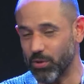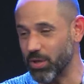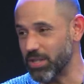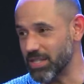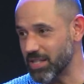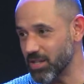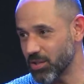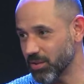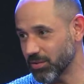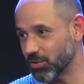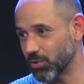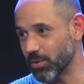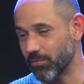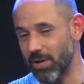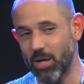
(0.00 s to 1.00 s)
a year
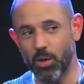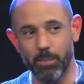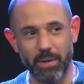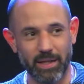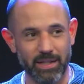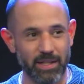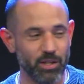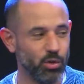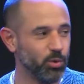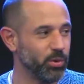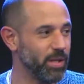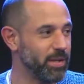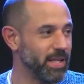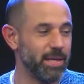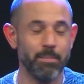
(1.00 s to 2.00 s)
to develop and it
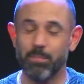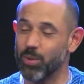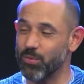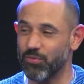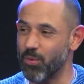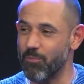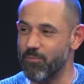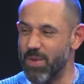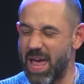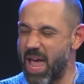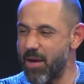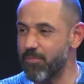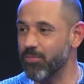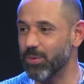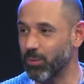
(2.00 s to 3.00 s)
included input from
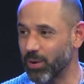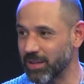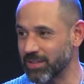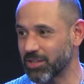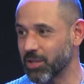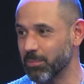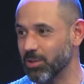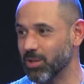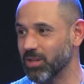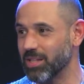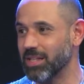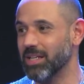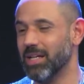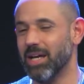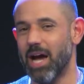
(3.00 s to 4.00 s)
everyone in the
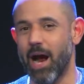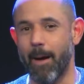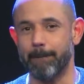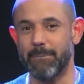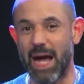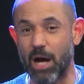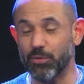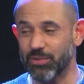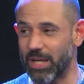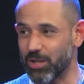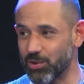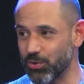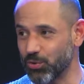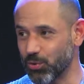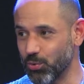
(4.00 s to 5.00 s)
community um, outside
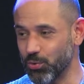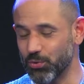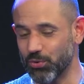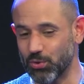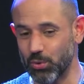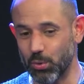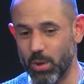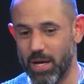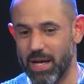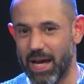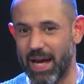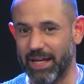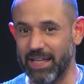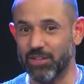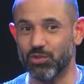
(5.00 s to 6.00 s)
of the schools too,
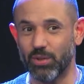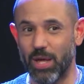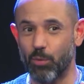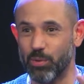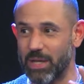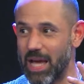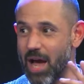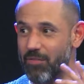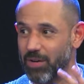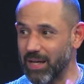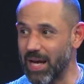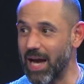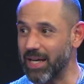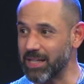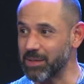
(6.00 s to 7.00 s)
again, so that we can have a
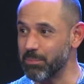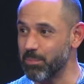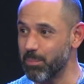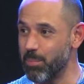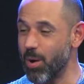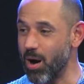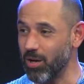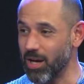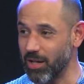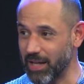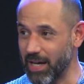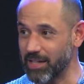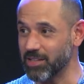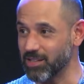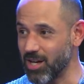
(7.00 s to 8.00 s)
guiding, a
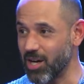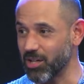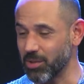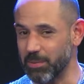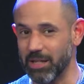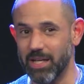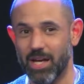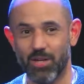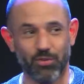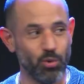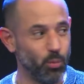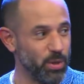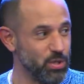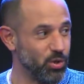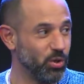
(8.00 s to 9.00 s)
guiding document. So
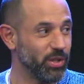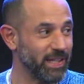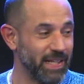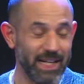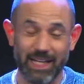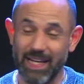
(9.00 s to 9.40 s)
when you're looking at